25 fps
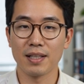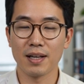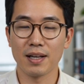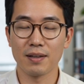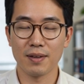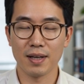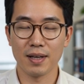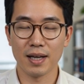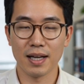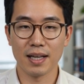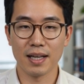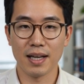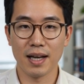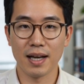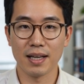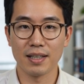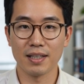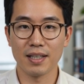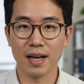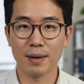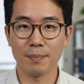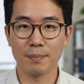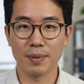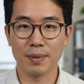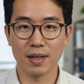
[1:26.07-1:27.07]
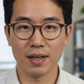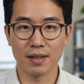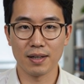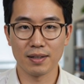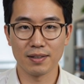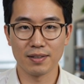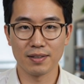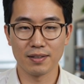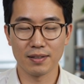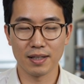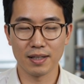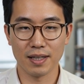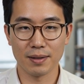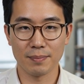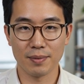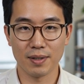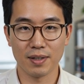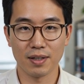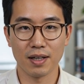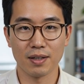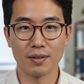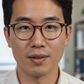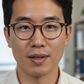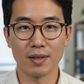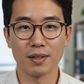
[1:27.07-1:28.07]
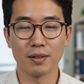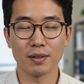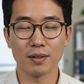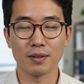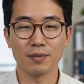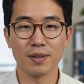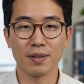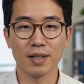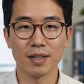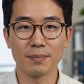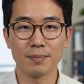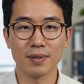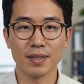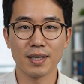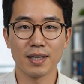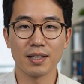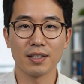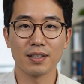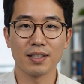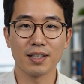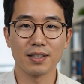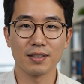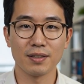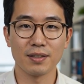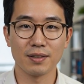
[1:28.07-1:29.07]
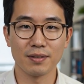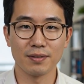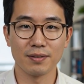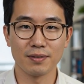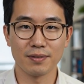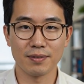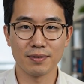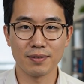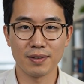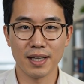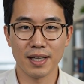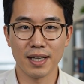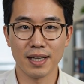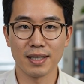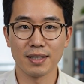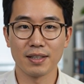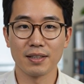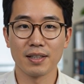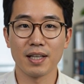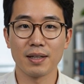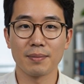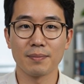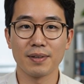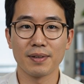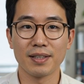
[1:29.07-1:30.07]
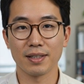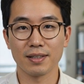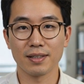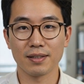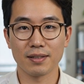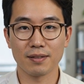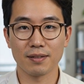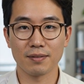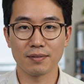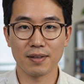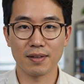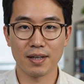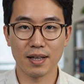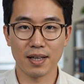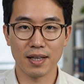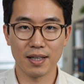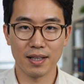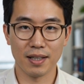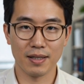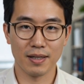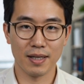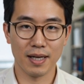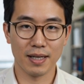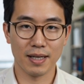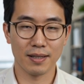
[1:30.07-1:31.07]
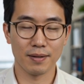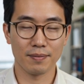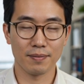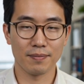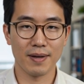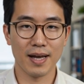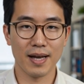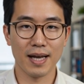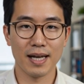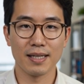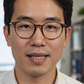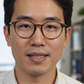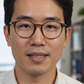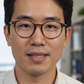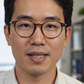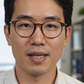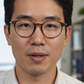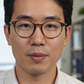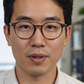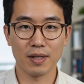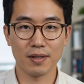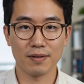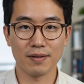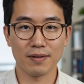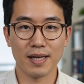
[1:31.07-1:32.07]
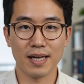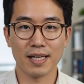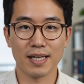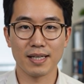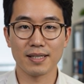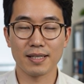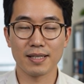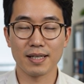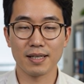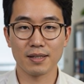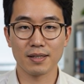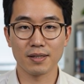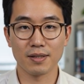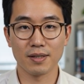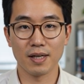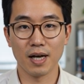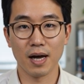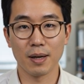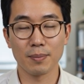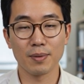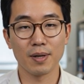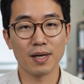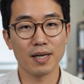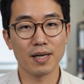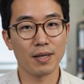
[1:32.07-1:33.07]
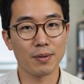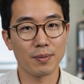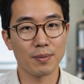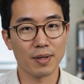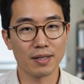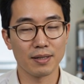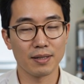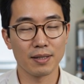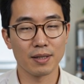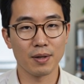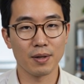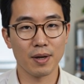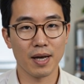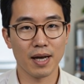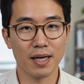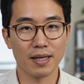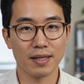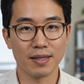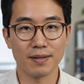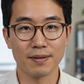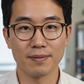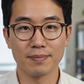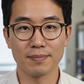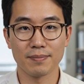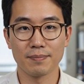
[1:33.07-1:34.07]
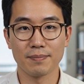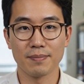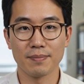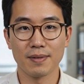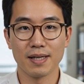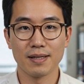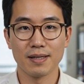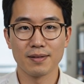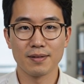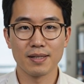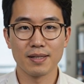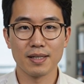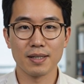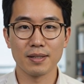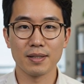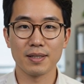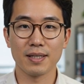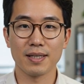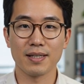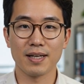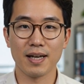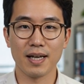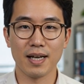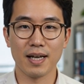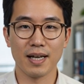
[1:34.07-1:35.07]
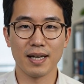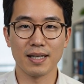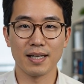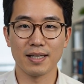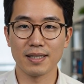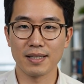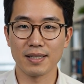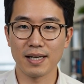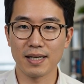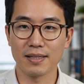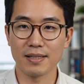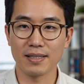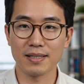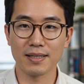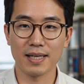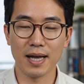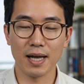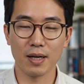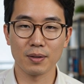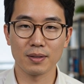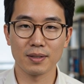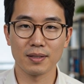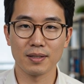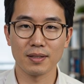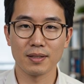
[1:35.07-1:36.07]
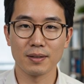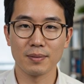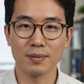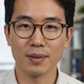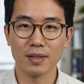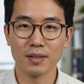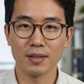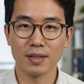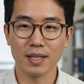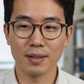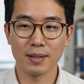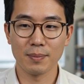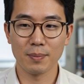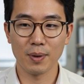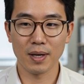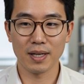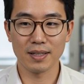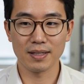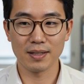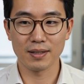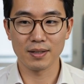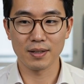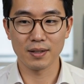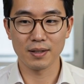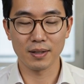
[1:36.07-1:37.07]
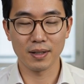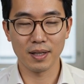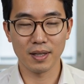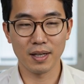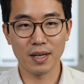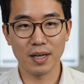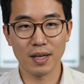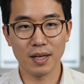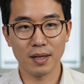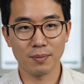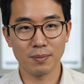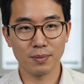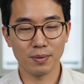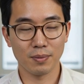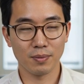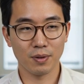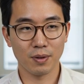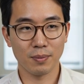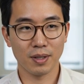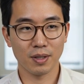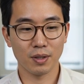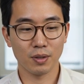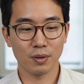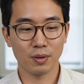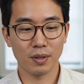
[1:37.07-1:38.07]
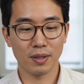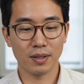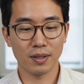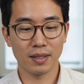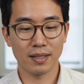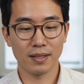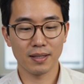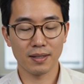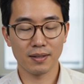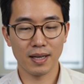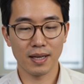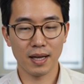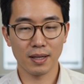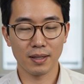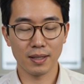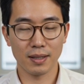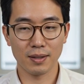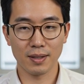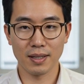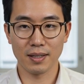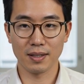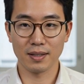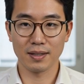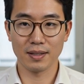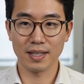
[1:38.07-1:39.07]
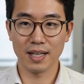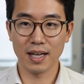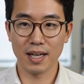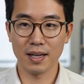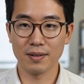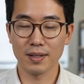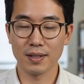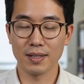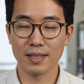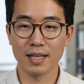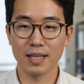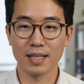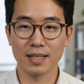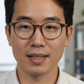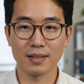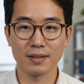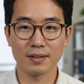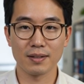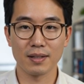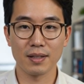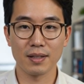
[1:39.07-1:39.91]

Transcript: every AI chatbot, image generator, recommendation engine, and autonomous system lies a vast network of data centers operating around the clock. These facilities contain thousands of specialized processors, performing trillions of calculations every second.